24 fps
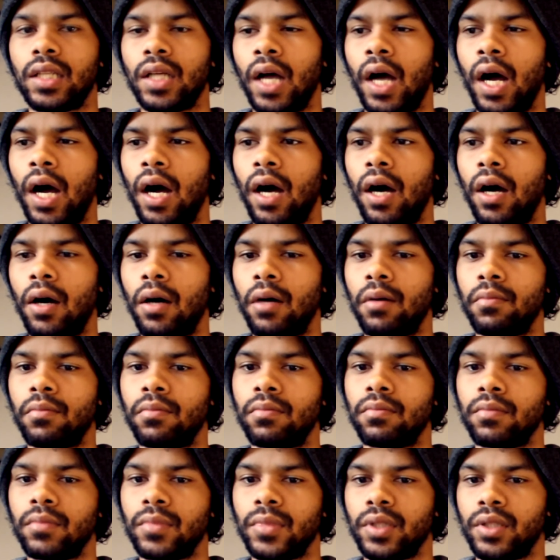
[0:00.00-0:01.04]
So
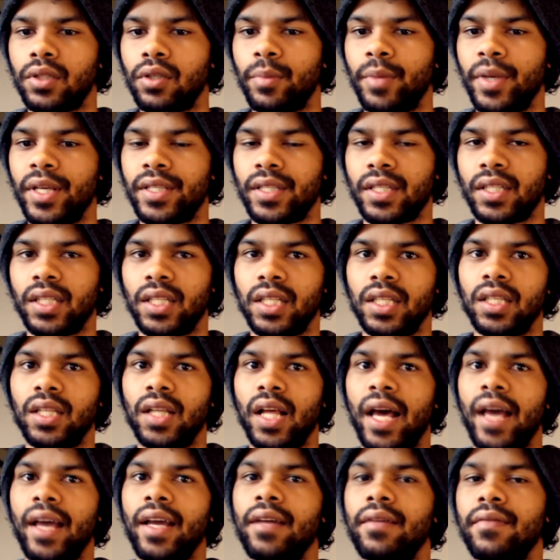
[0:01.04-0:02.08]
basically,
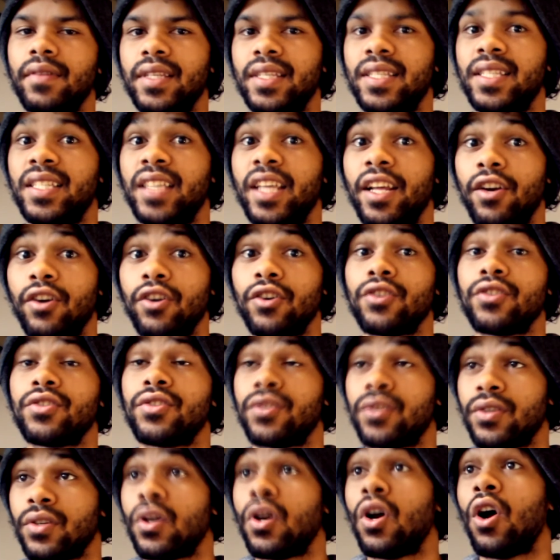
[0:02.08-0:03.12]
like, the
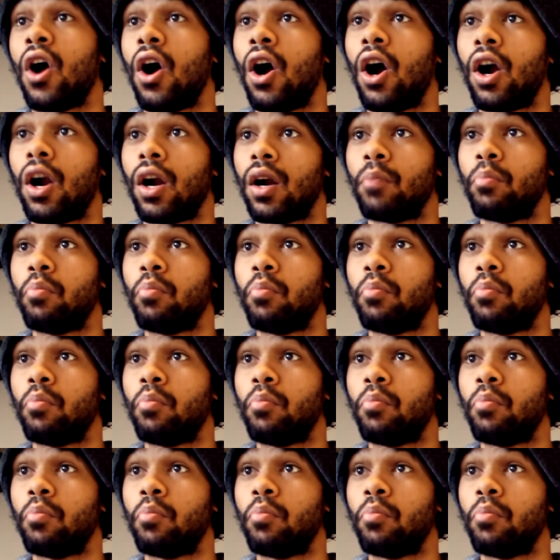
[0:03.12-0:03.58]
sinners are